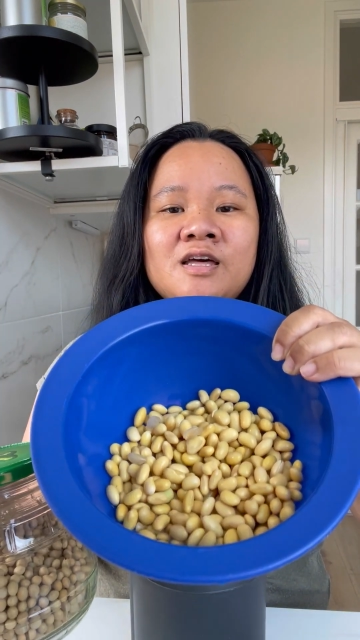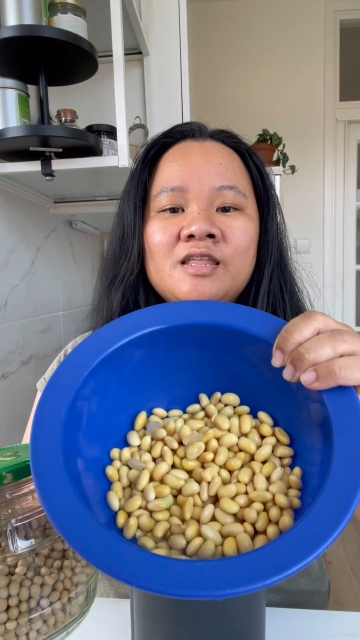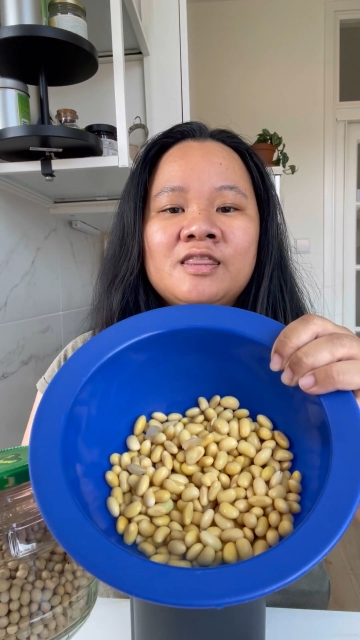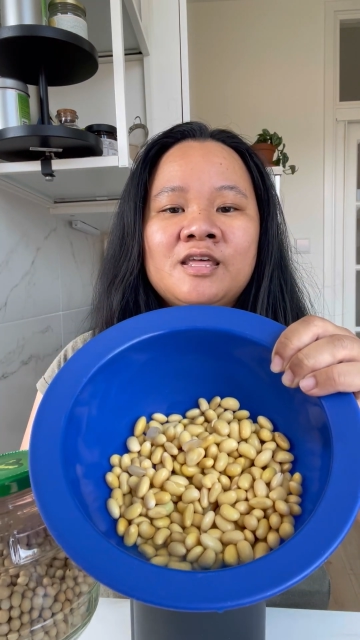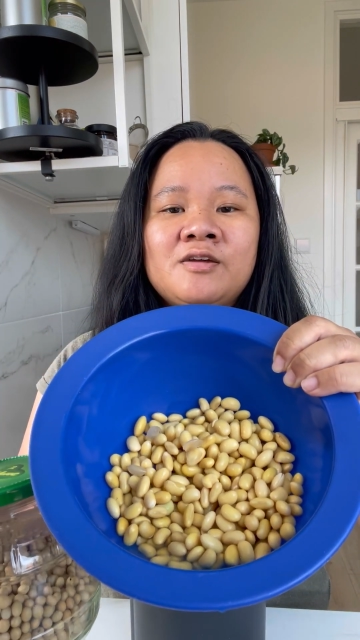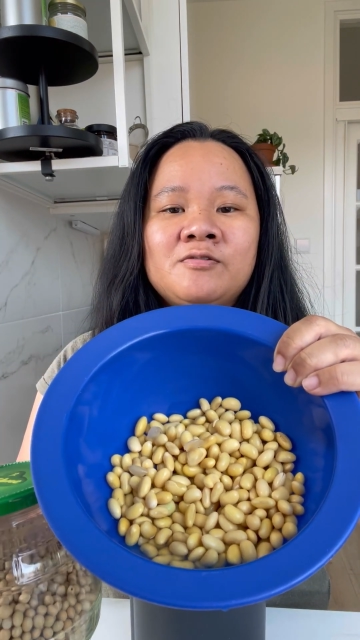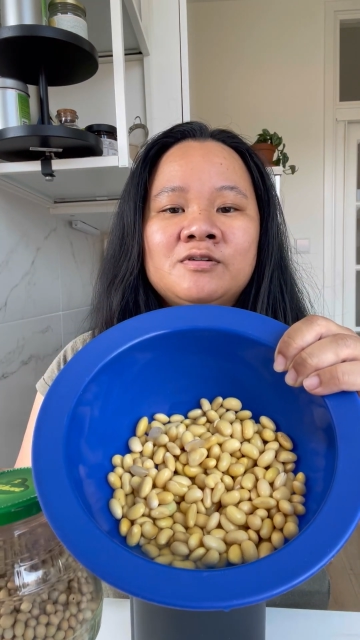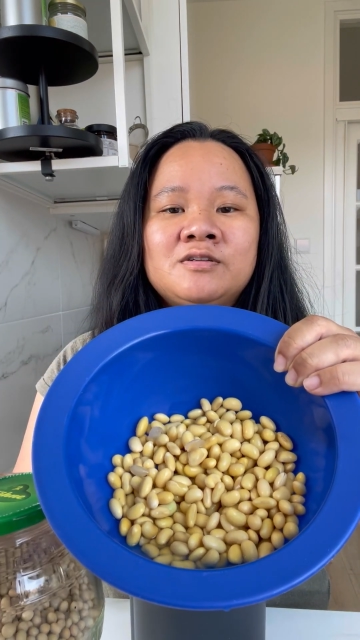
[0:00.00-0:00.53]

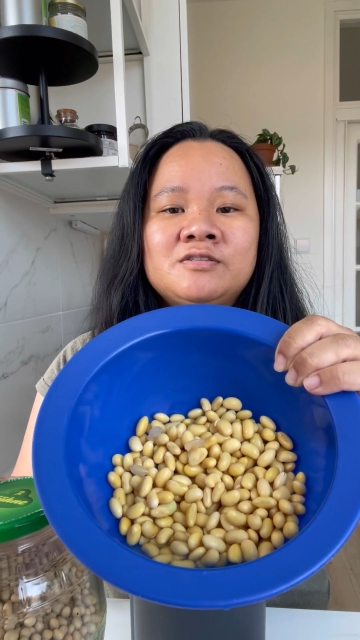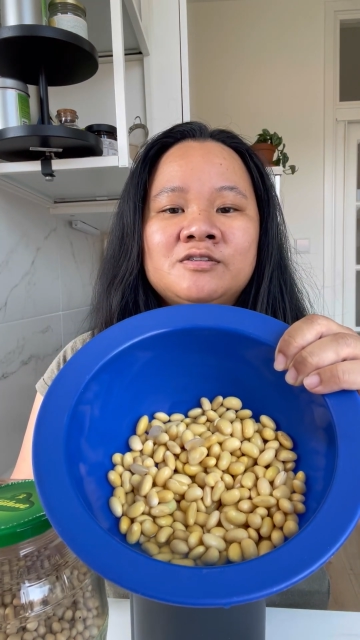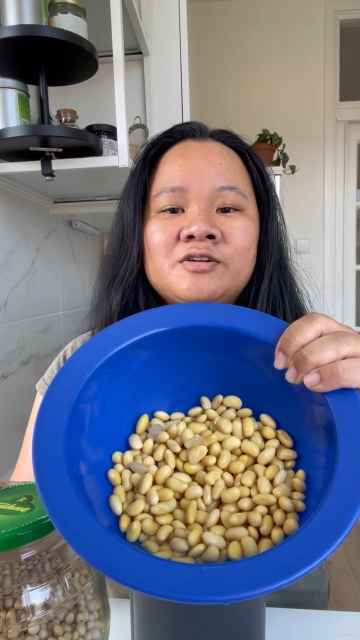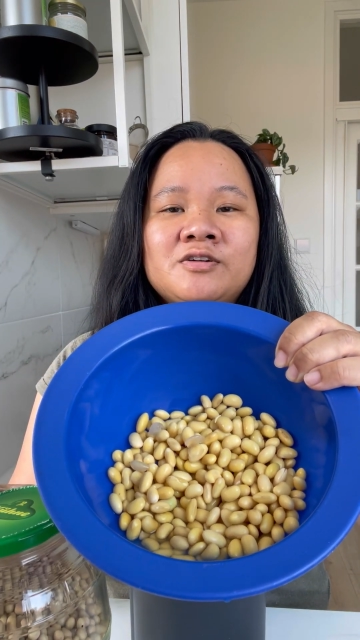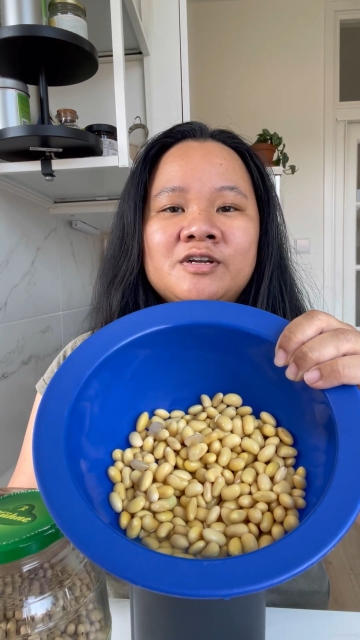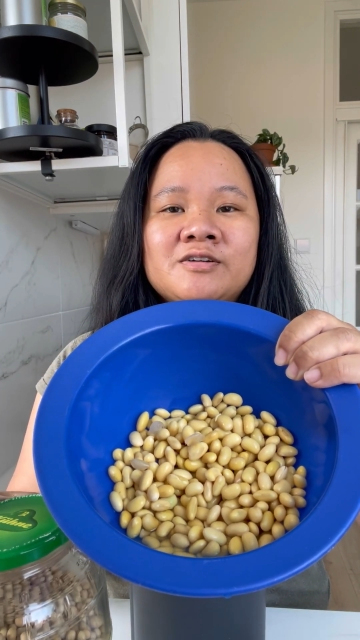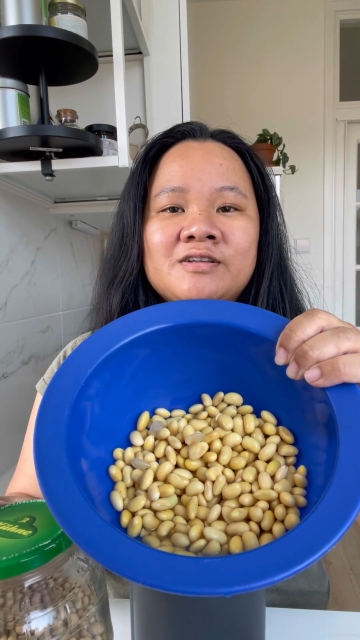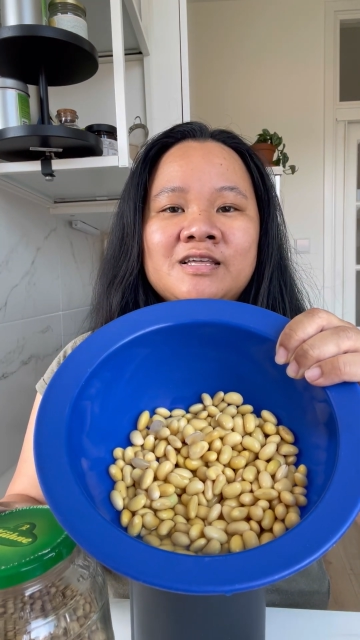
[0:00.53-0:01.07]
They will
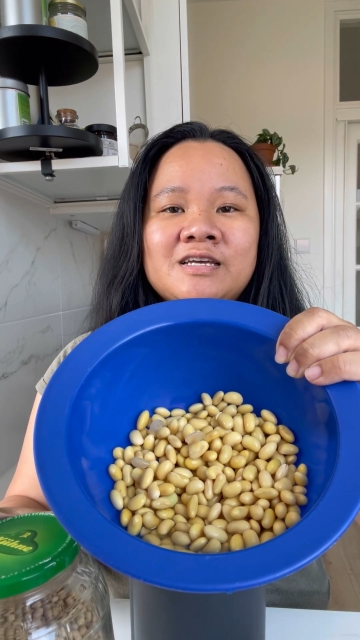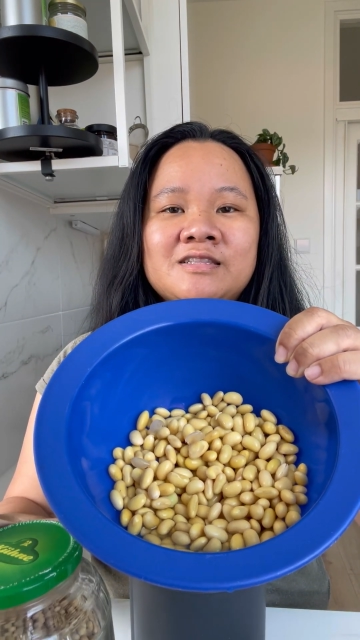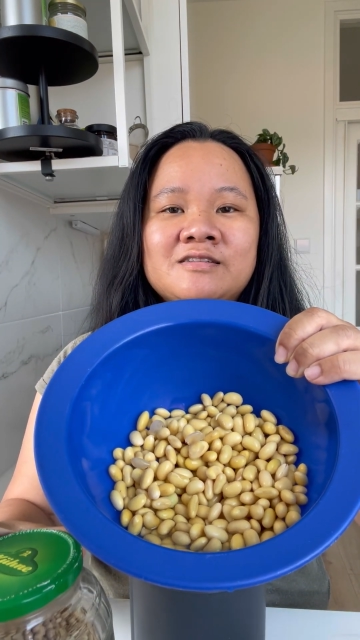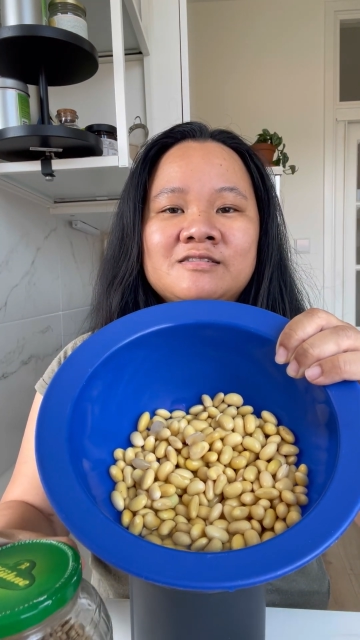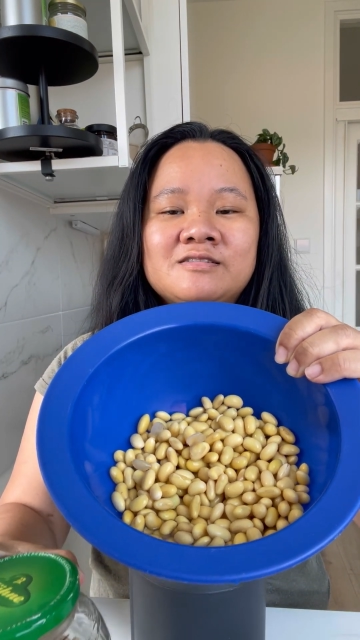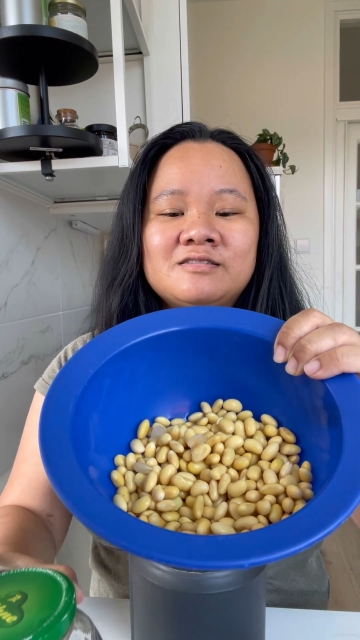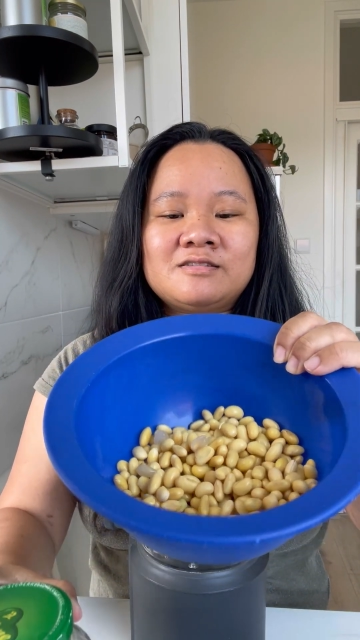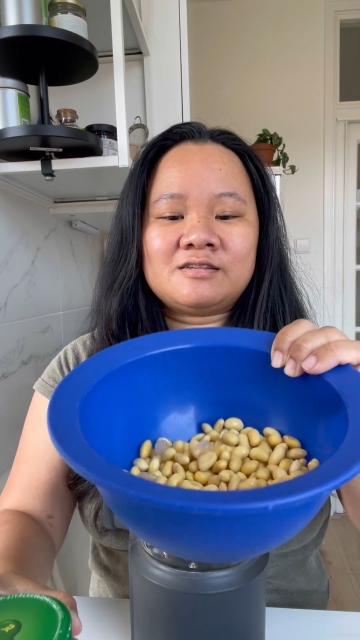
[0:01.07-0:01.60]
turn out like this.
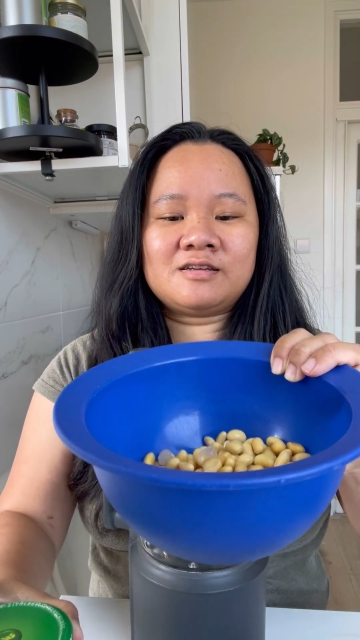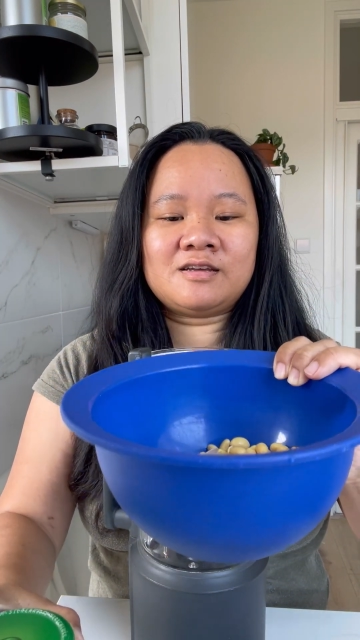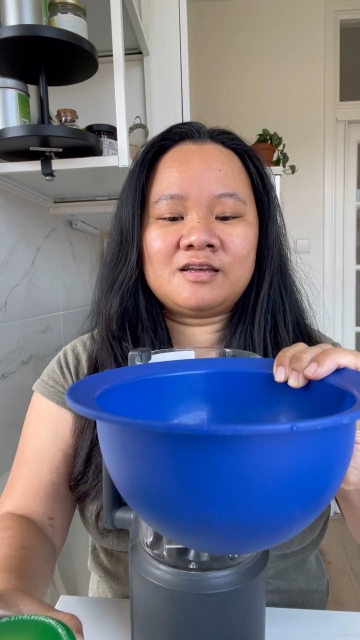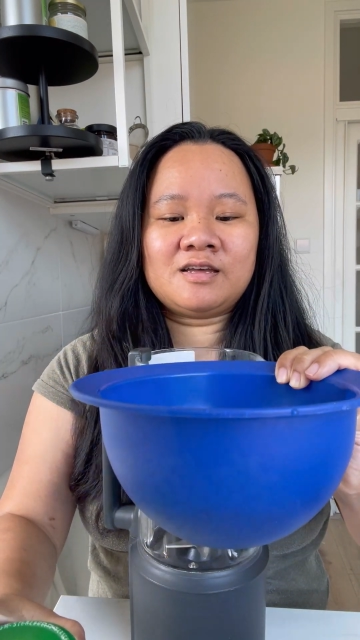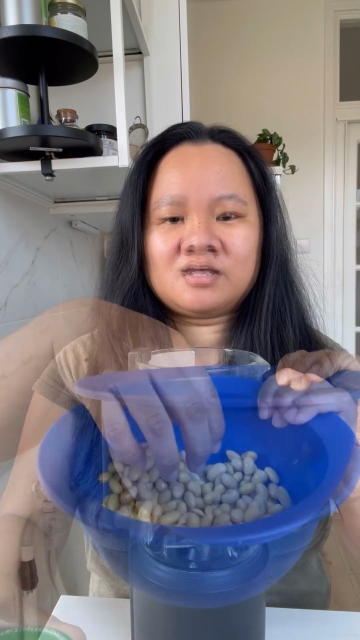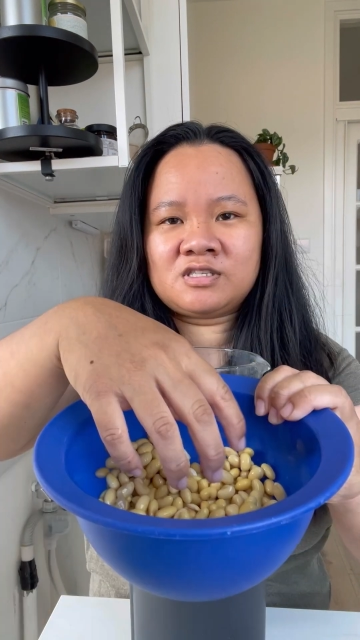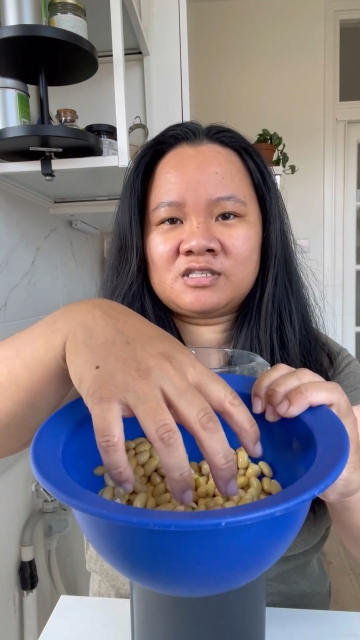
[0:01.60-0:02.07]
This